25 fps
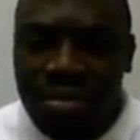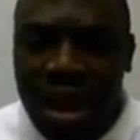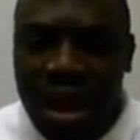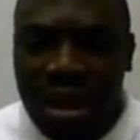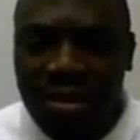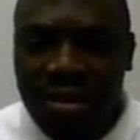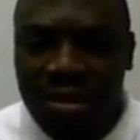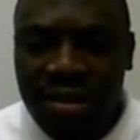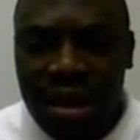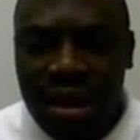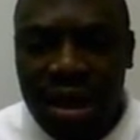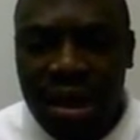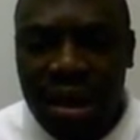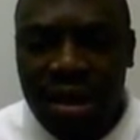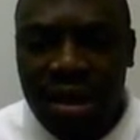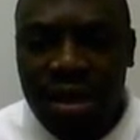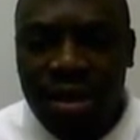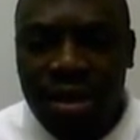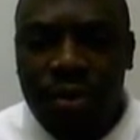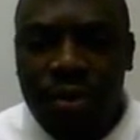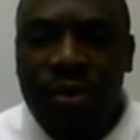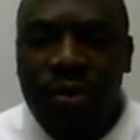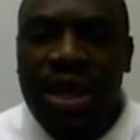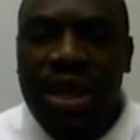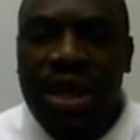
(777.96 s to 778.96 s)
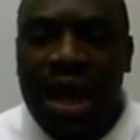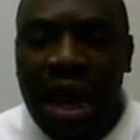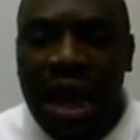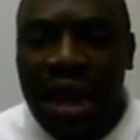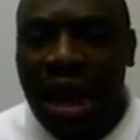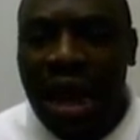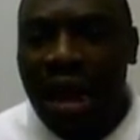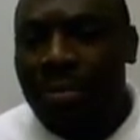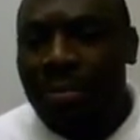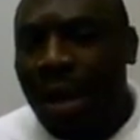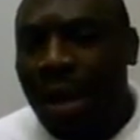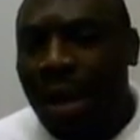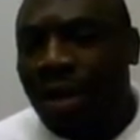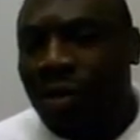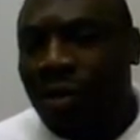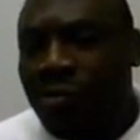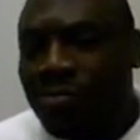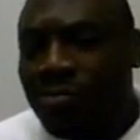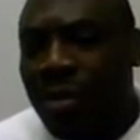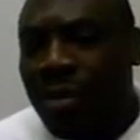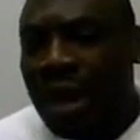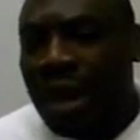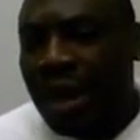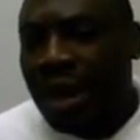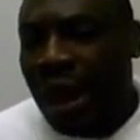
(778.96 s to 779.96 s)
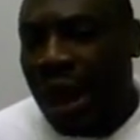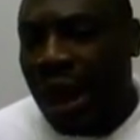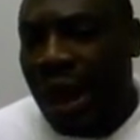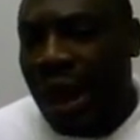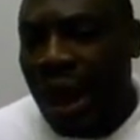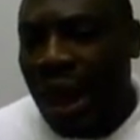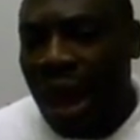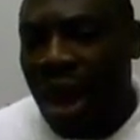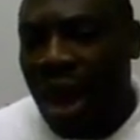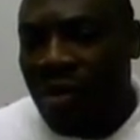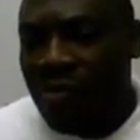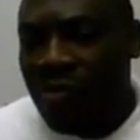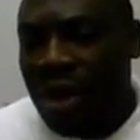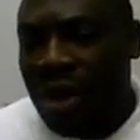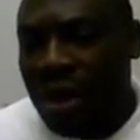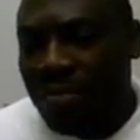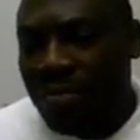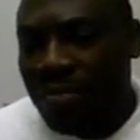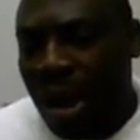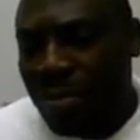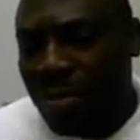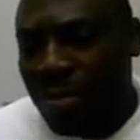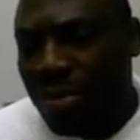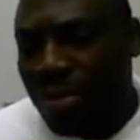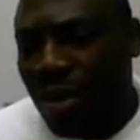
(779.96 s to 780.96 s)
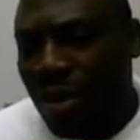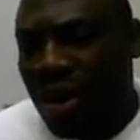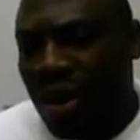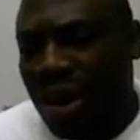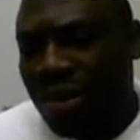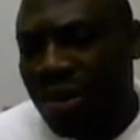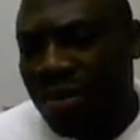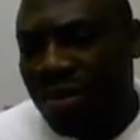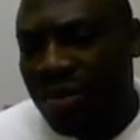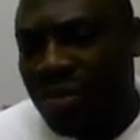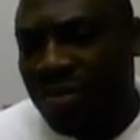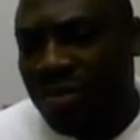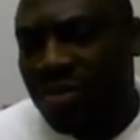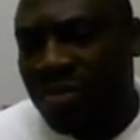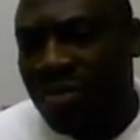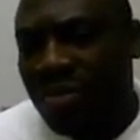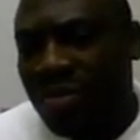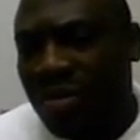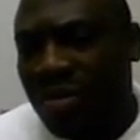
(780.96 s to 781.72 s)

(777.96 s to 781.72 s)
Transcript: that with that amount of money I have in my pocket,